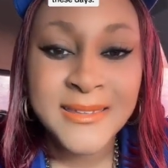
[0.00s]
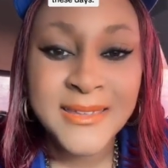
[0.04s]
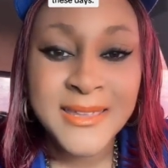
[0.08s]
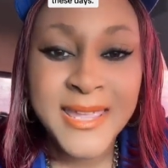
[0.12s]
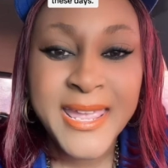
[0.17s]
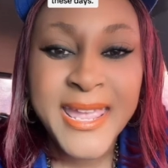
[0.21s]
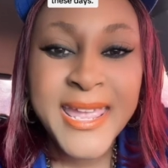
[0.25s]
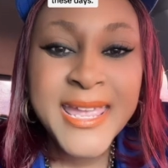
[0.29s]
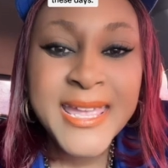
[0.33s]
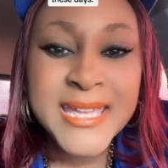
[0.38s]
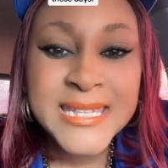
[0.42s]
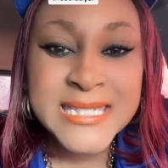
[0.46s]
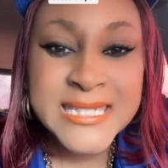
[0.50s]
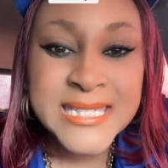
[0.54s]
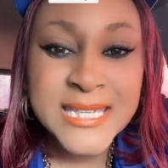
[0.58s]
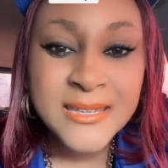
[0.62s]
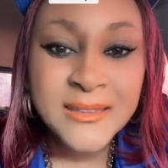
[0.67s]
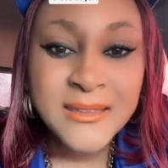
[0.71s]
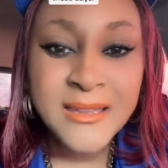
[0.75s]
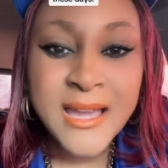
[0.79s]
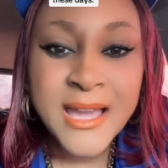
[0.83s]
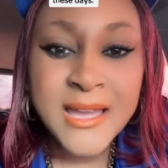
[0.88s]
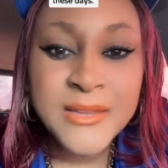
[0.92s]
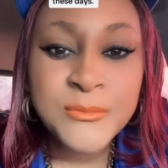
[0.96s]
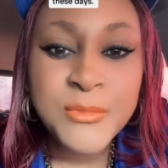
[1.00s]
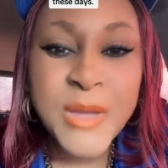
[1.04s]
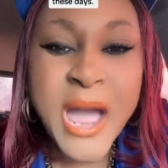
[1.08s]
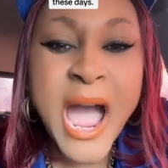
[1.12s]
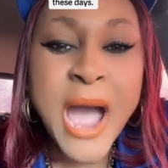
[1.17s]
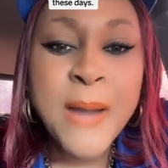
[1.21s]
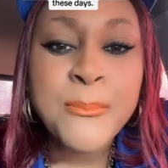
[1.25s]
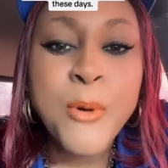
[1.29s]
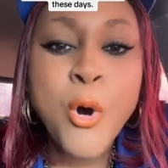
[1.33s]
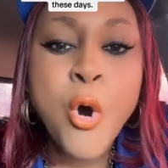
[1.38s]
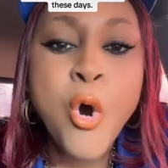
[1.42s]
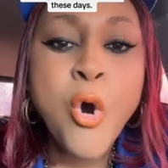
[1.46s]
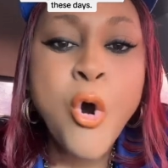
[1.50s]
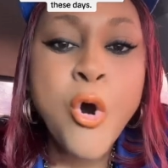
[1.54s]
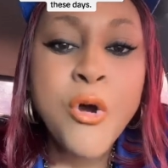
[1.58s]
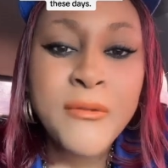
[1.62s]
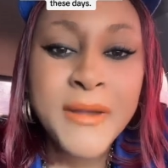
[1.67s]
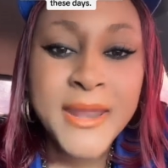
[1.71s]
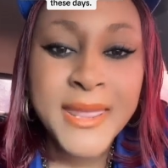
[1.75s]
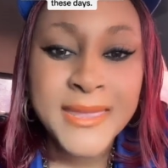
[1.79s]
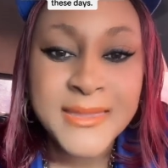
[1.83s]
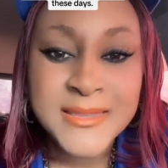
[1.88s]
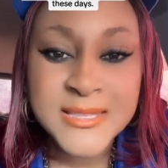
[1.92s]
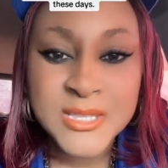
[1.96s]
Hate,
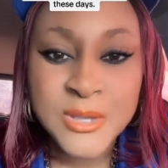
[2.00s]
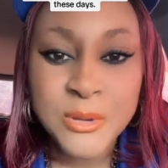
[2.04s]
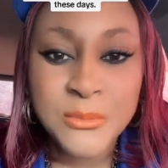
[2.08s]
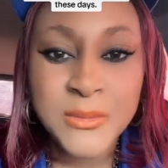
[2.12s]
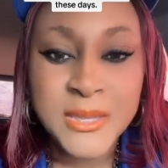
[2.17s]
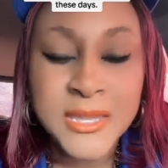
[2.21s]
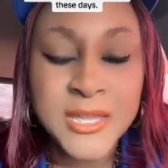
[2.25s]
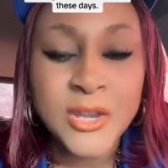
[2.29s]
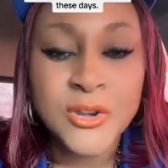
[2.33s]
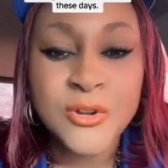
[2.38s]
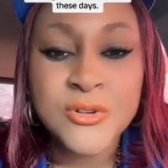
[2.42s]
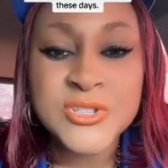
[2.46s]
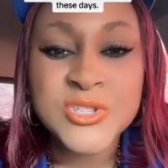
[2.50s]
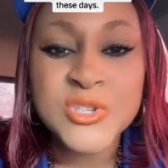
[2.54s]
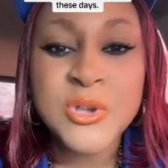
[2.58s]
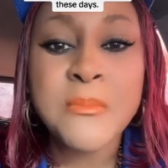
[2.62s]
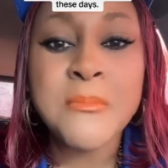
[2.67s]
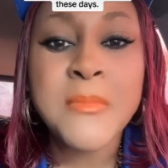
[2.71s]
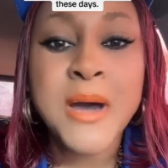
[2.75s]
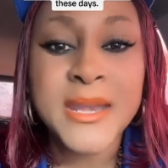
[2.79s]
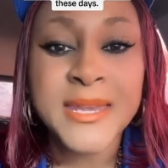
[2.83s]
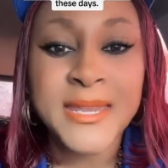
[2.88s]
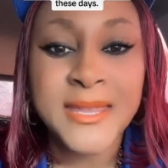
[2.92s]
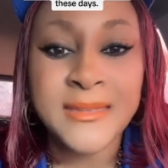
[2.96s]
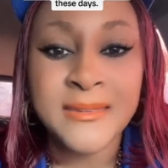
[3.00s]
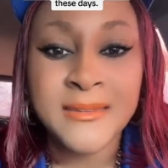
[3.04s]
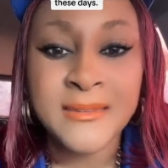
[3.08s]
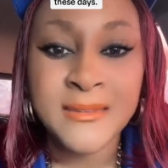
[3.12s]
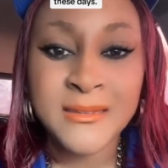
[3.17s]
abhorring somebody.